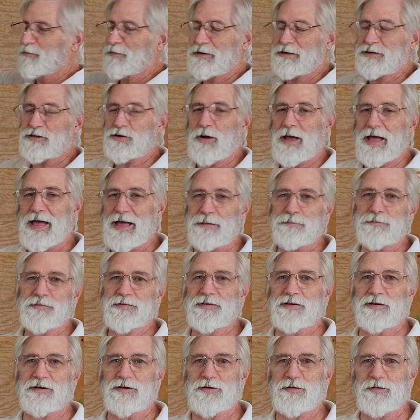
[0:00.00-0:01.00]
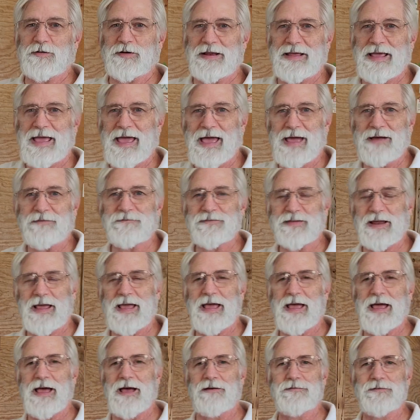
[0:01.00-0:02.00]
that you absolutely have to
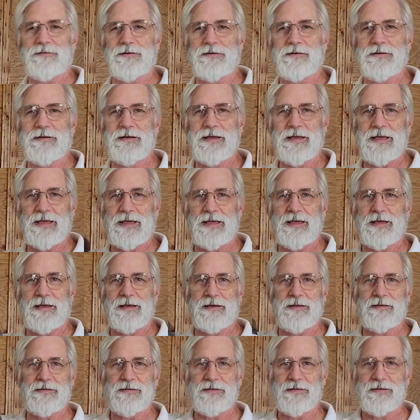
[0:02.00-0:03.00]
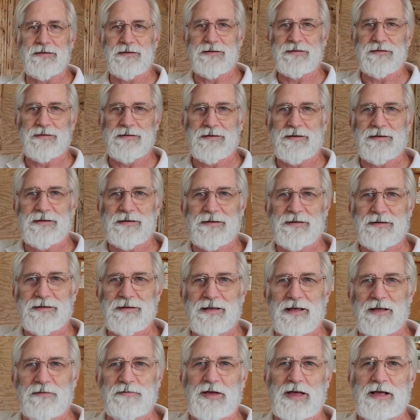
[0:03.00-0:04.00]
have is
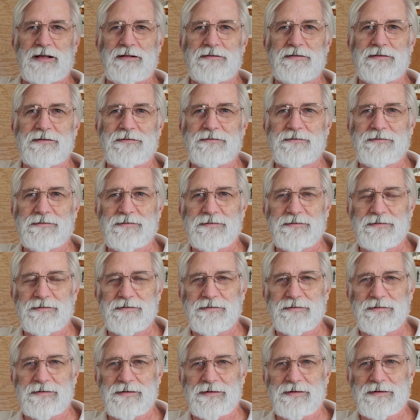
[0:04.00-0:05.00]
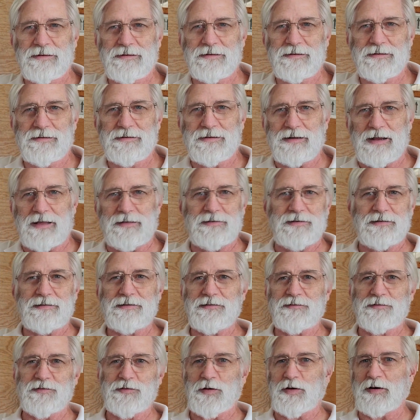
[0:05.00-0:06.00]
a veil. Now this
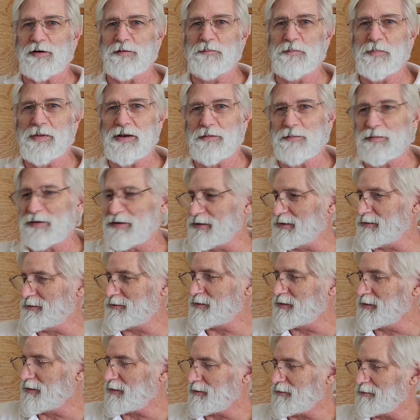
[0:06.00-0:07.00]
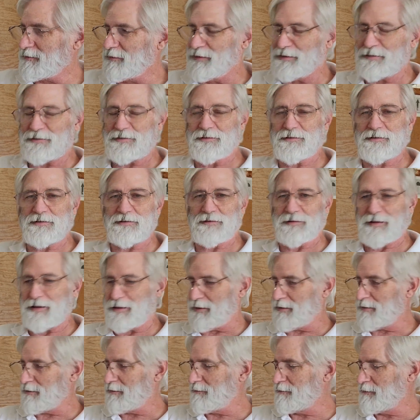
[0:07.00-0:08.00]
is very minimalistic. This is
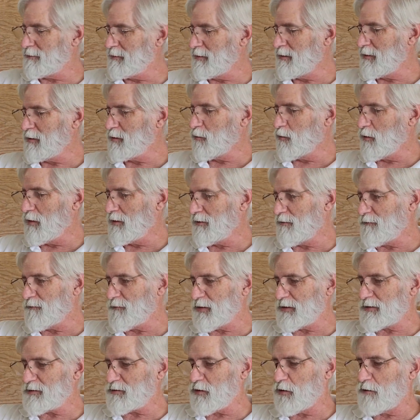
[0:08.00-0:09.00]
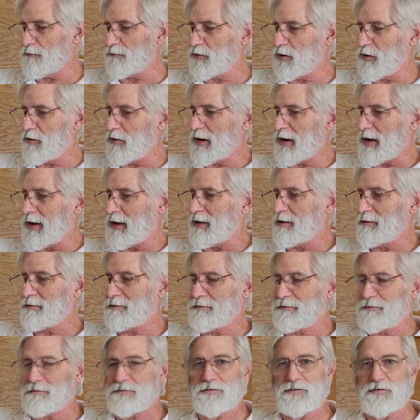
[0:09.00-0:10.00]
one that fits over your head,
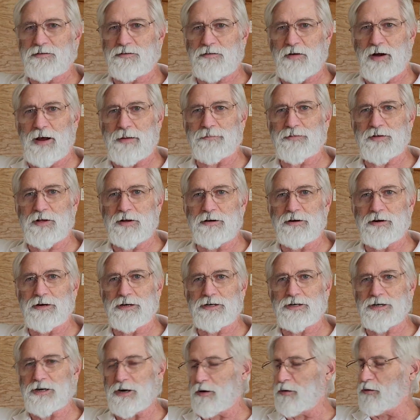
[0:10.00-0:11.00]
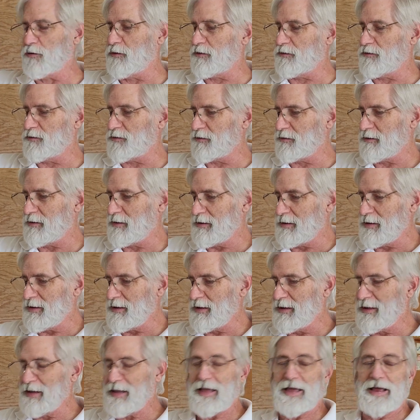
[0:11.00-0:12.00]
straps under your shoulders,
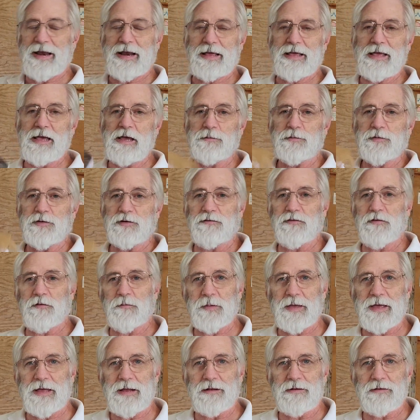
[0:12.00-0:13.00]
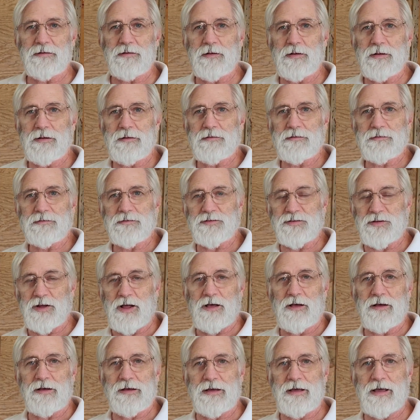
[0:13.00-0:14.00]
and it keeps you from getting
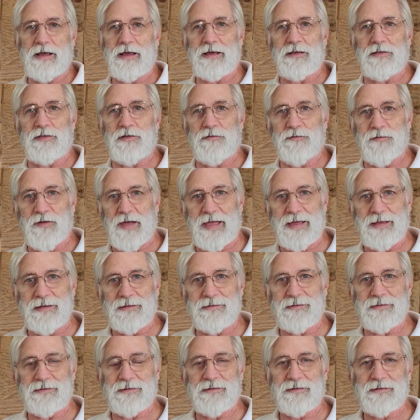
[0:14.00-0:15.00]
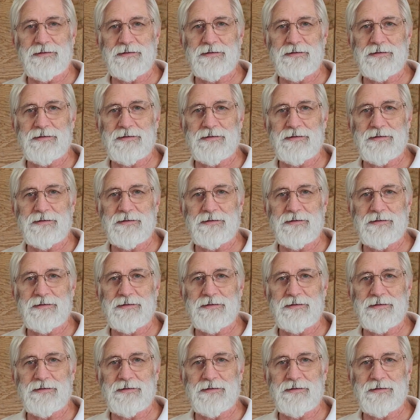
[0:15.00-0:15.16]
stung in the face,